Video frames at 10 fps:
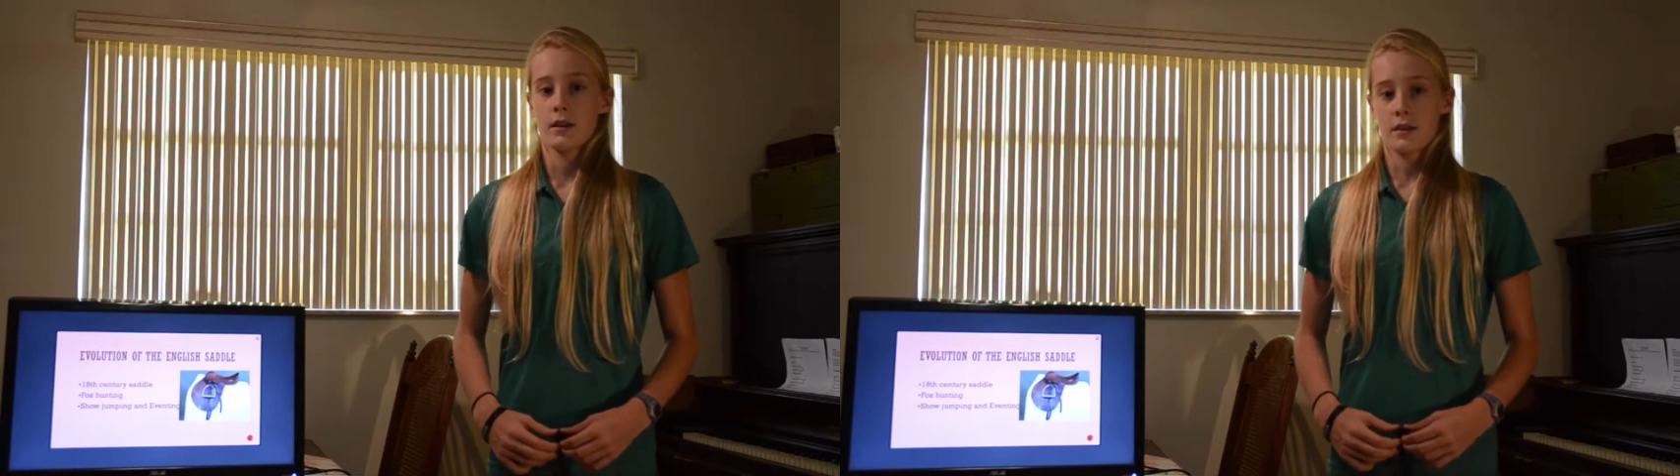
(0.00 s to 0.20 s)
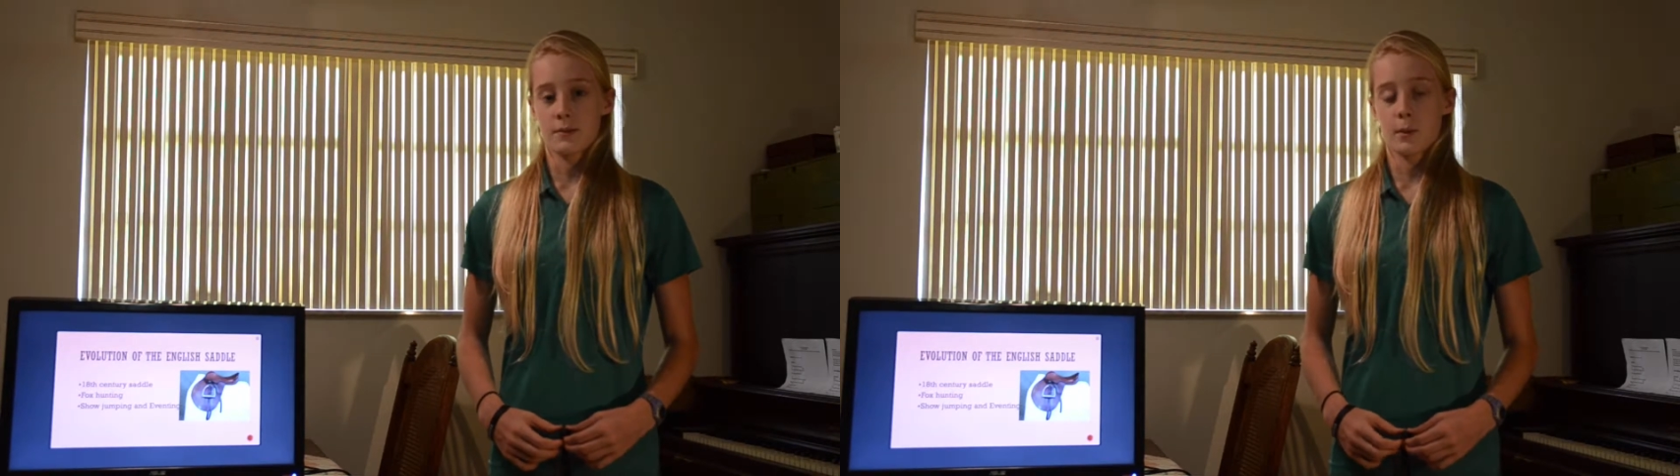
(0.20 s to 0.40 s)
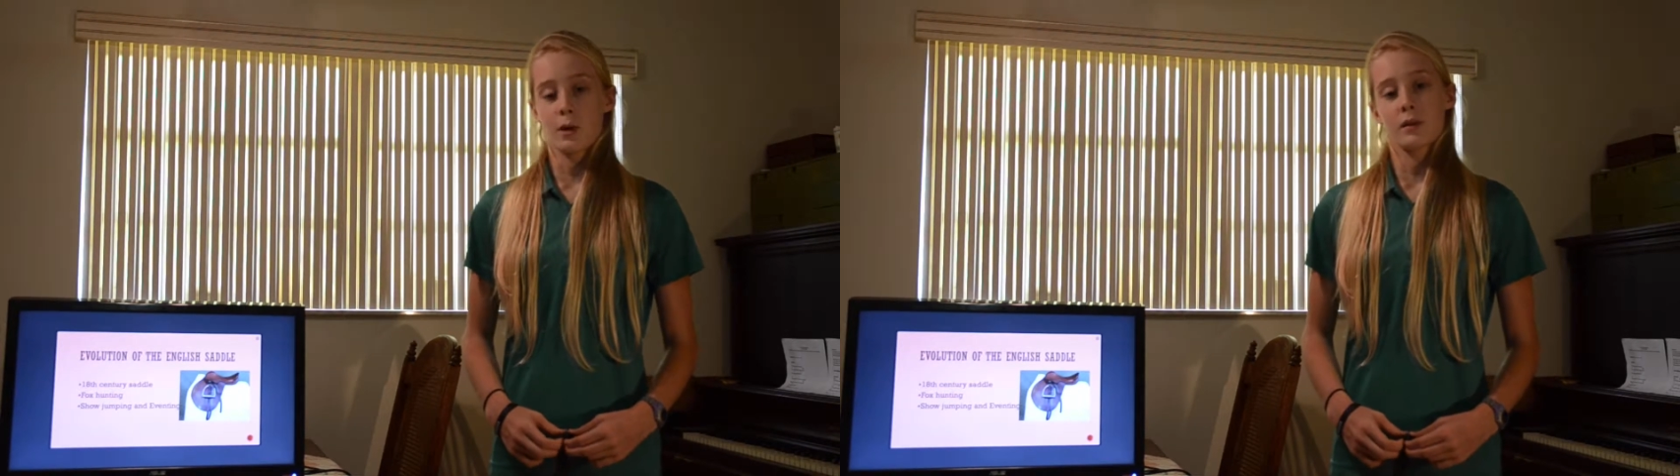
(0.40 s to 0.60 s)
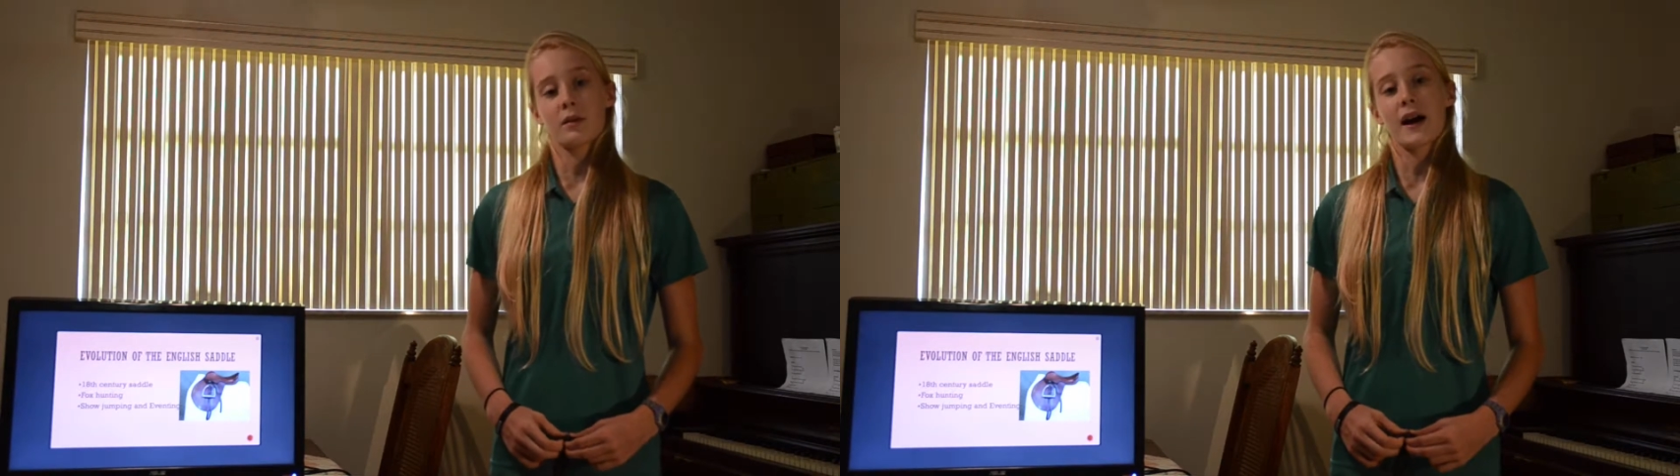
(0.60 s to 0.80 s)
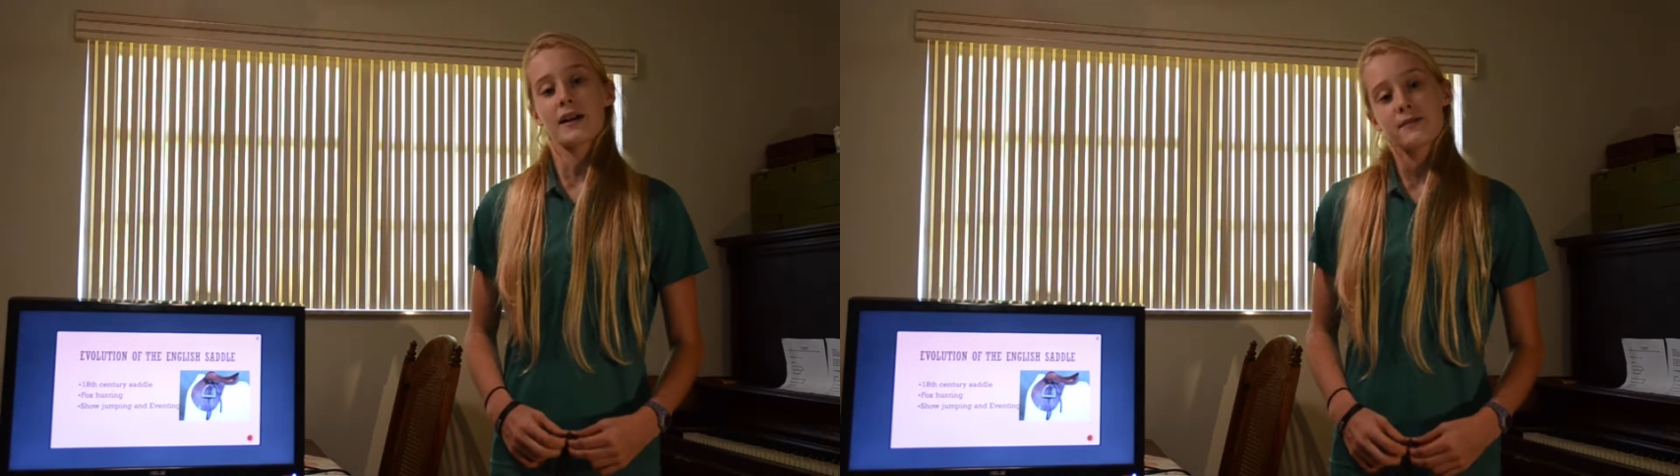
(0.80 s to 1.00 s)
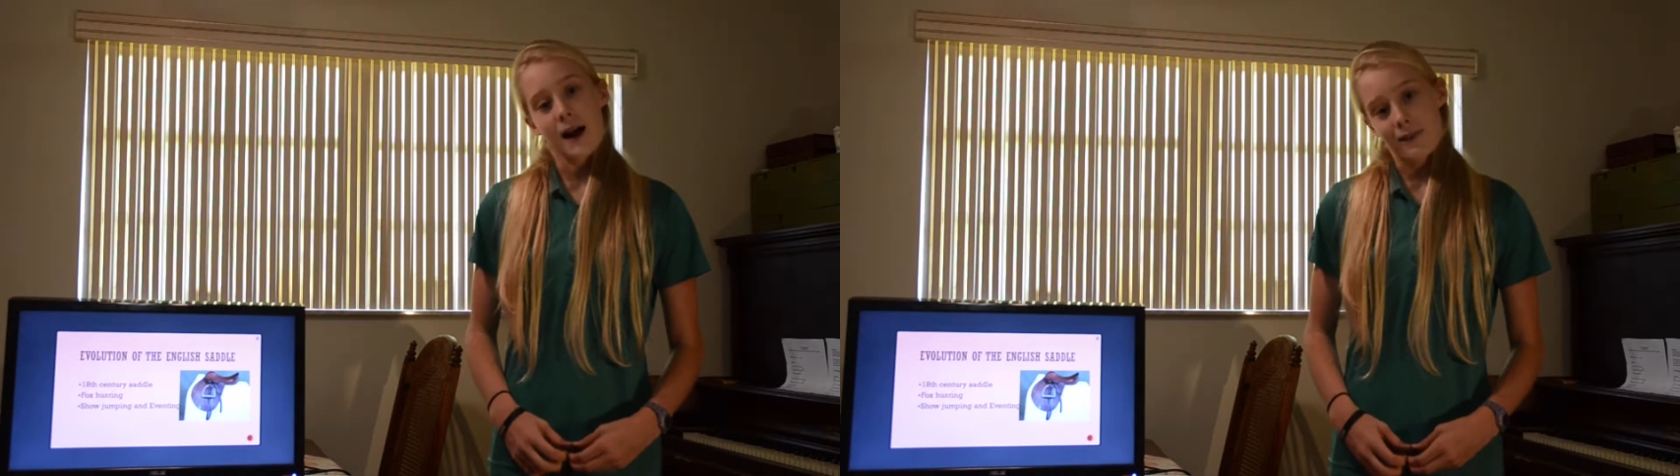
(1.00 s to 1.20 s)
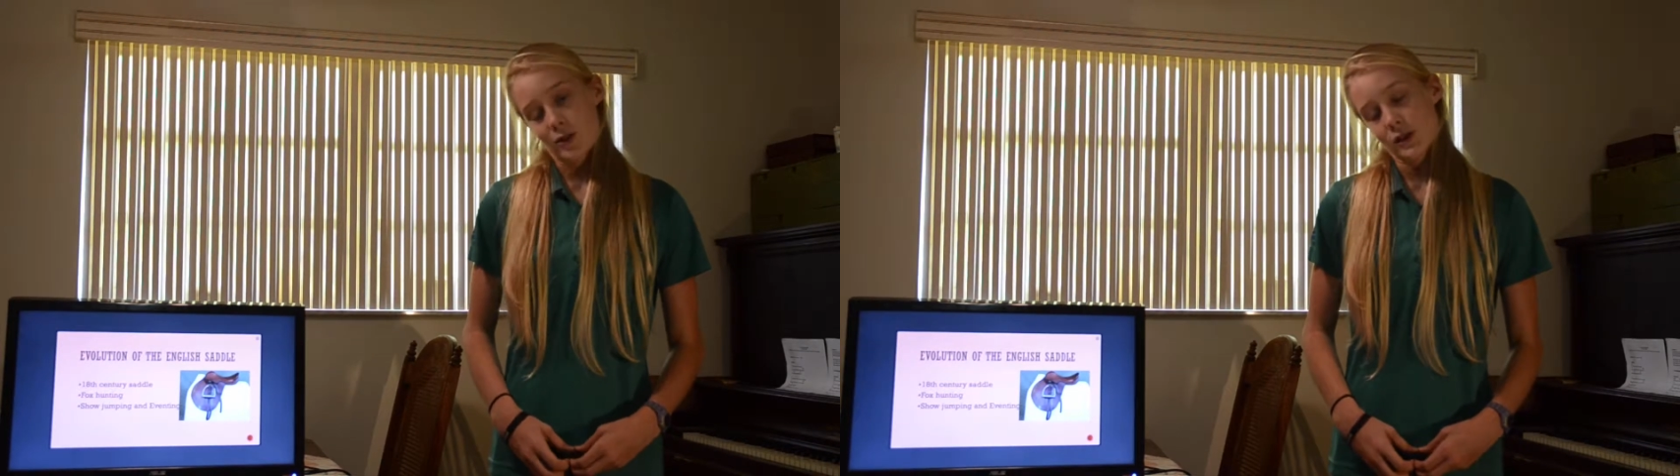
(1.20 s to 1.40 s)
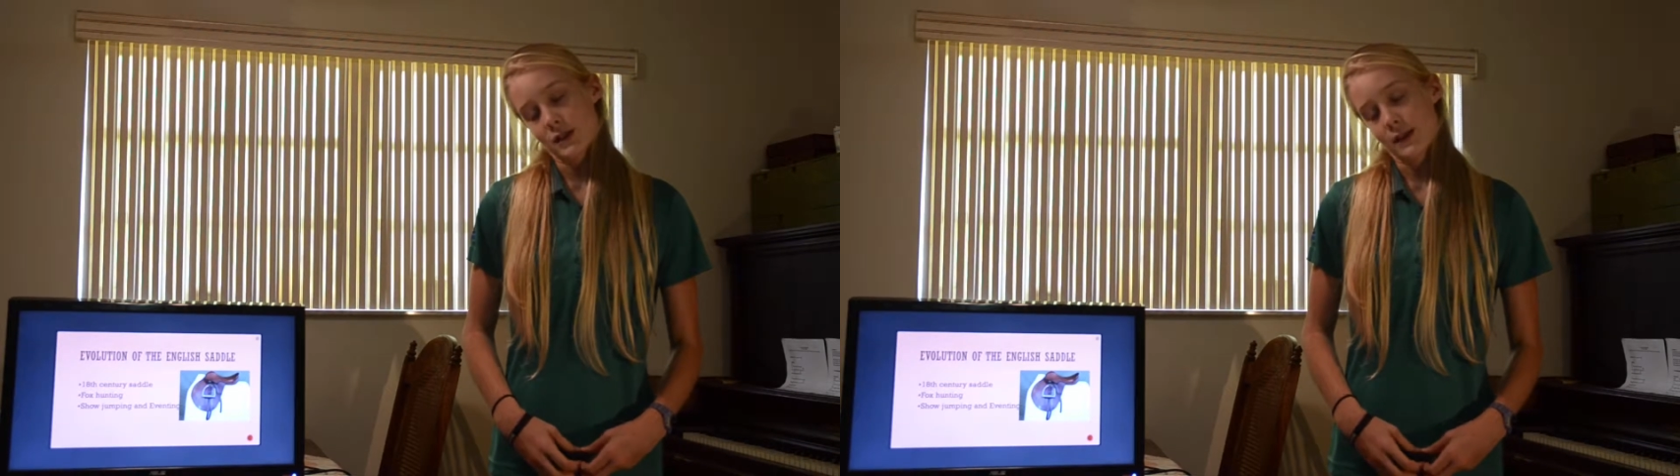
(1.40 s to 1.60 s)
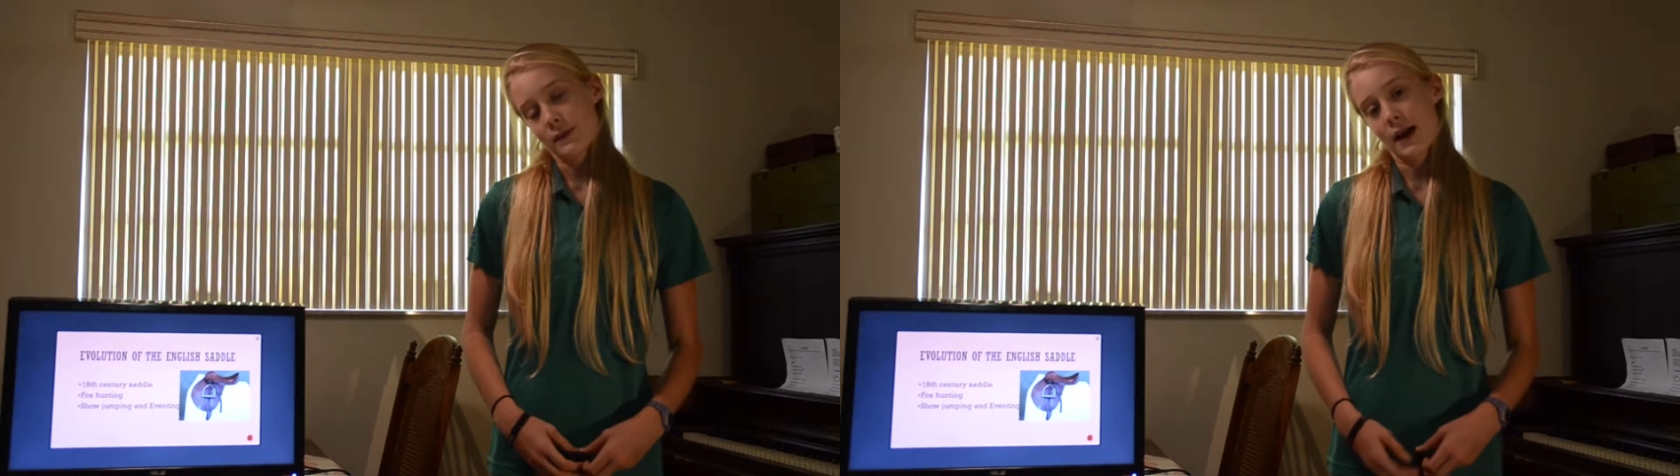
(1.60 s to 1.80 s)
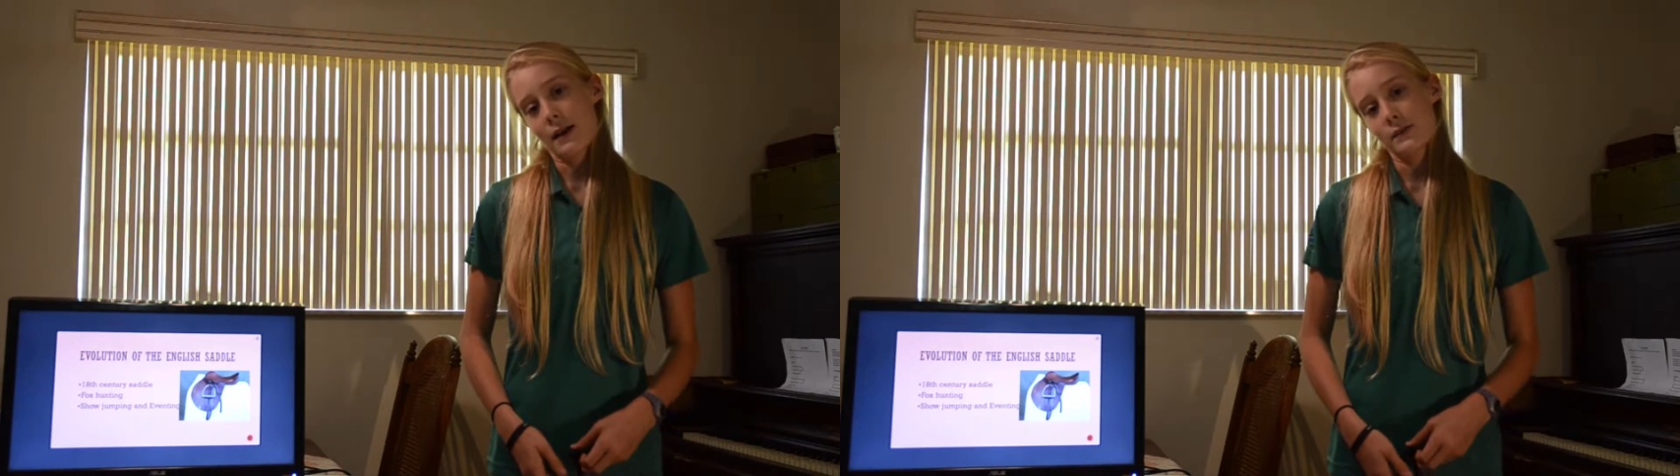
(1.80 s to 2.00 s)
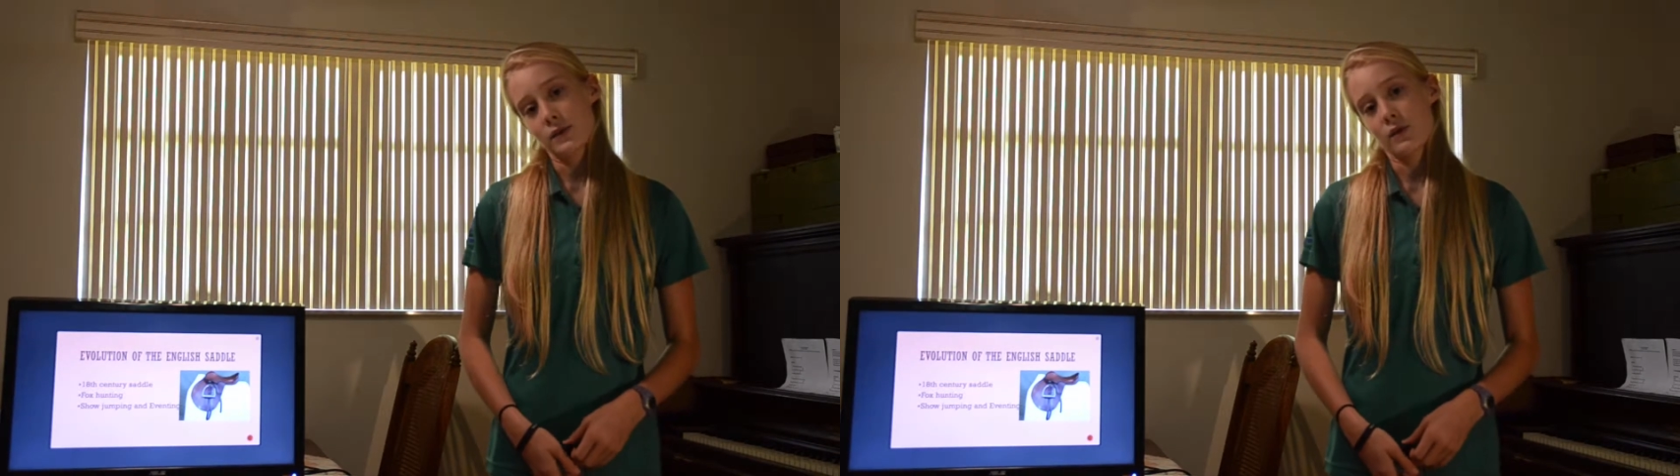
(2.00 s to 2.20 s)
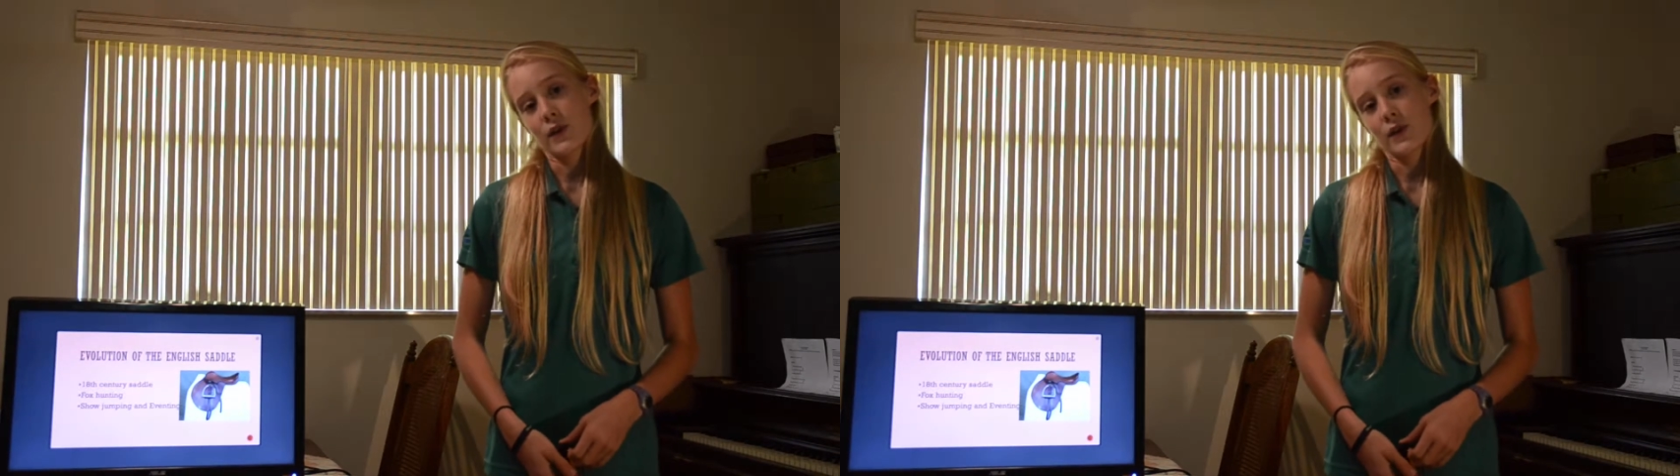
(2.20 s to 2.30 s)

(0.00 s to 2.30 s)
The sport required travel, sometimes